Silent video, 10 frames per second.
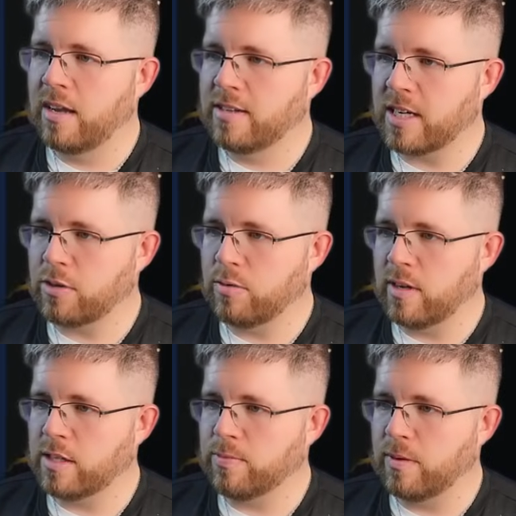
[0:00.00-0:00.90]
sexual
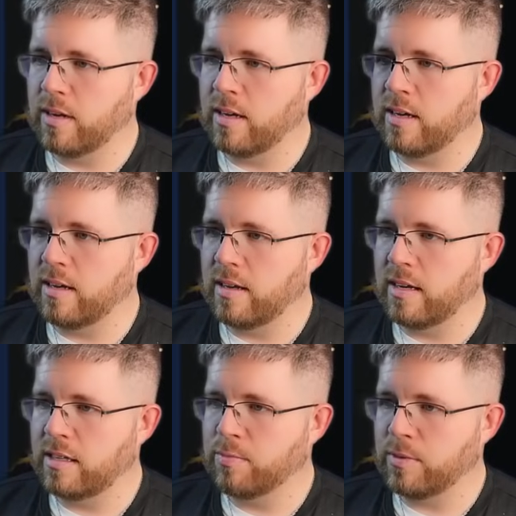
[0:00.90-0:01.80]
uh,
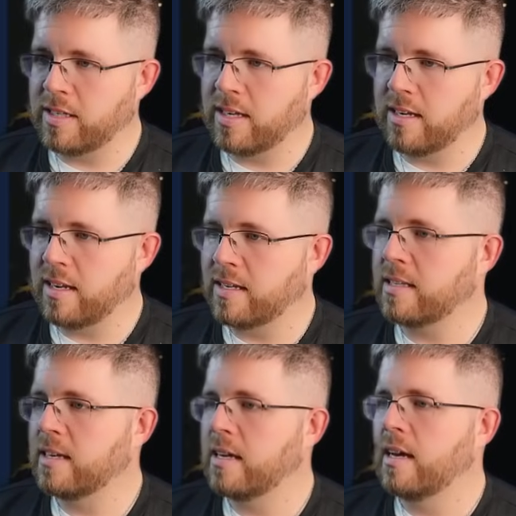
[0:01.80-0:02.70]

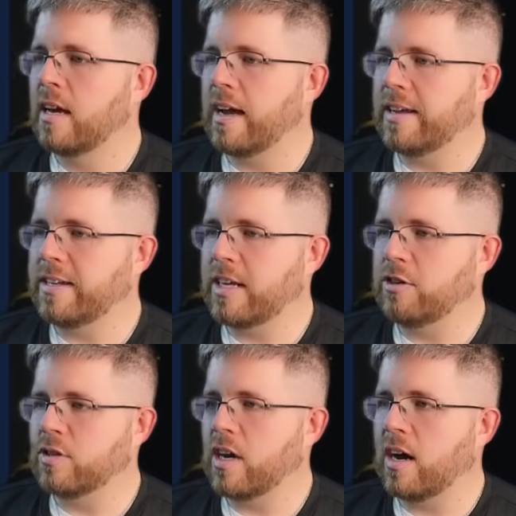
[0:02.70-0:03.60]
explicitness, and
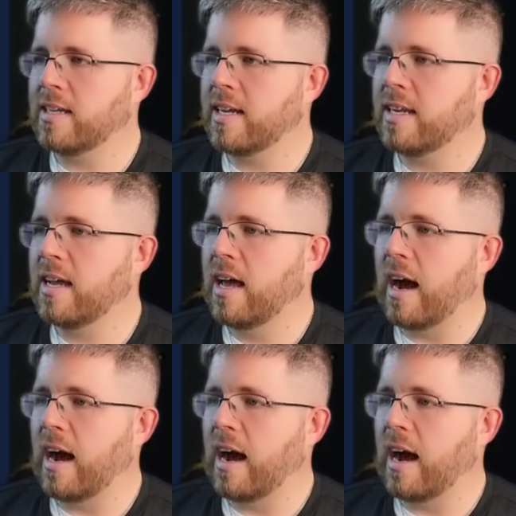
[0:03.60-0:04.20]
dangerous content.